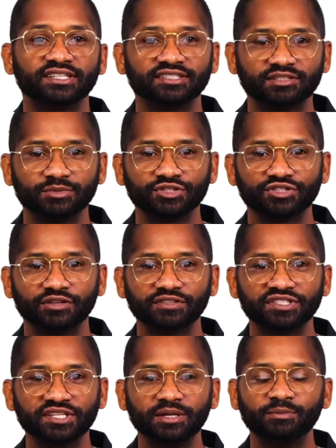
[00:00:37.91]
customer service
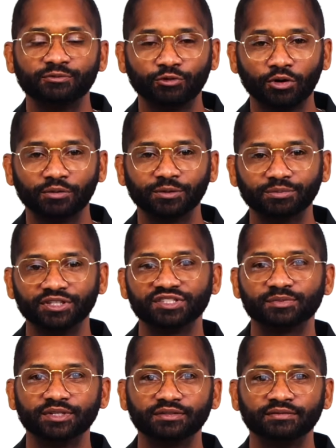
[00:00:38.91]
team for a
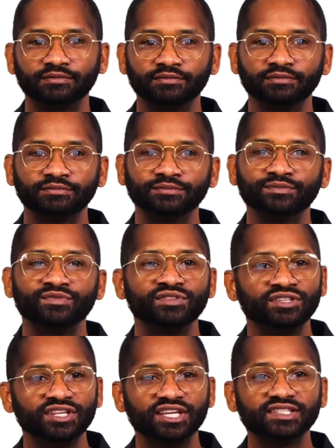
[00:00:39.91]
replacement.
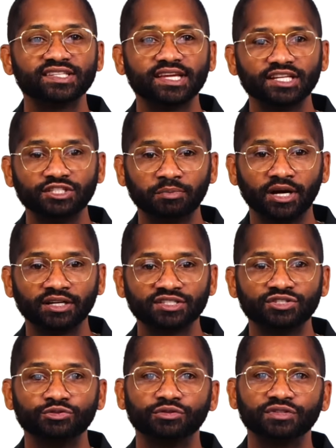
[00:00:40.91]
Inside each box,
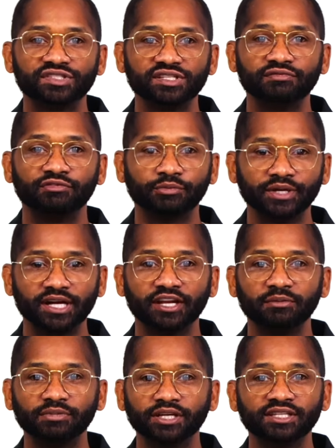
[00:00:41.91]
you will receive 3
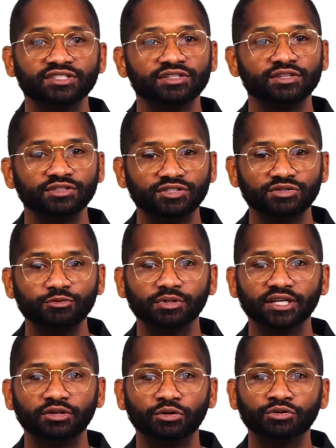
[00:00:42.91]
cutting blades, 2
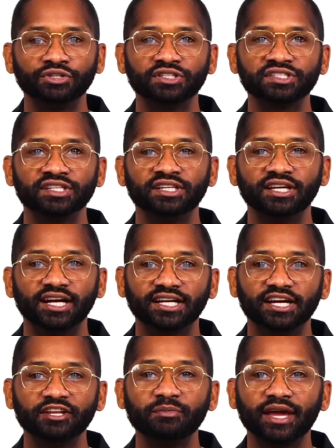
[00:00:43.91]
blade holders, a
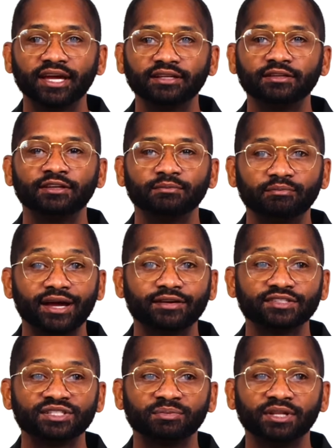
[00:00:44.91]
cutting mat, power
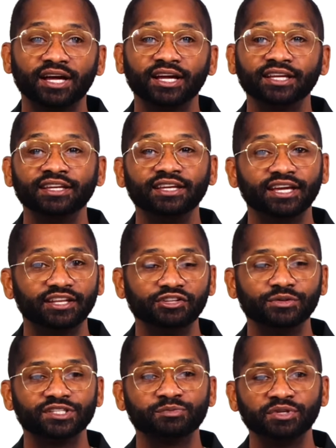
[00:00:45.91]
supply, and
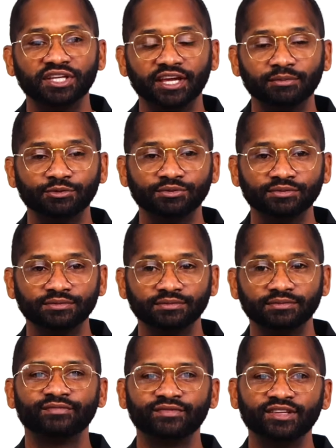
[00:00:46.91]
USB cable.
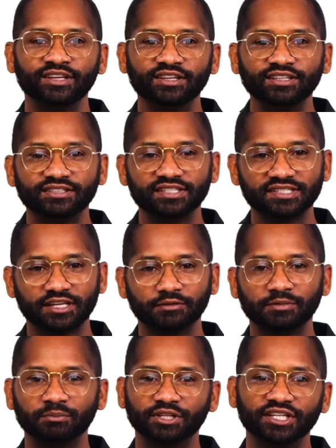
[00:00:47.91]
To set up
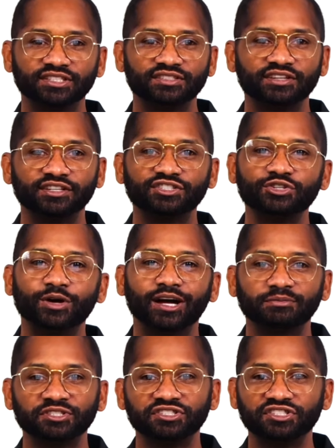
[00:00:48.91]
the blades, there are 2
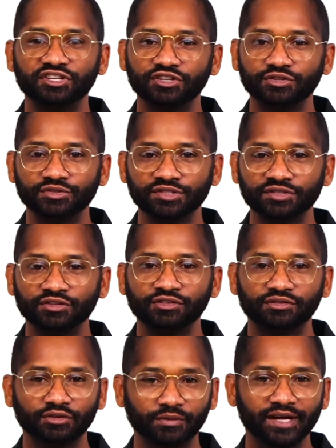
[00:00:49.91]
options to use.
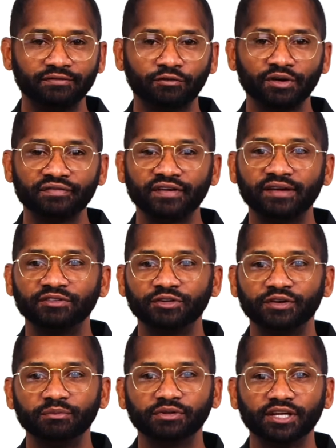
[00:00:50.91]
The red
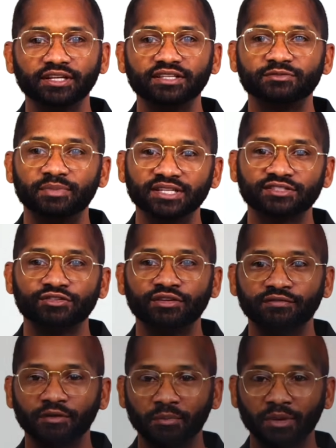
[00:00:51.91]
45-degree blade is best suited for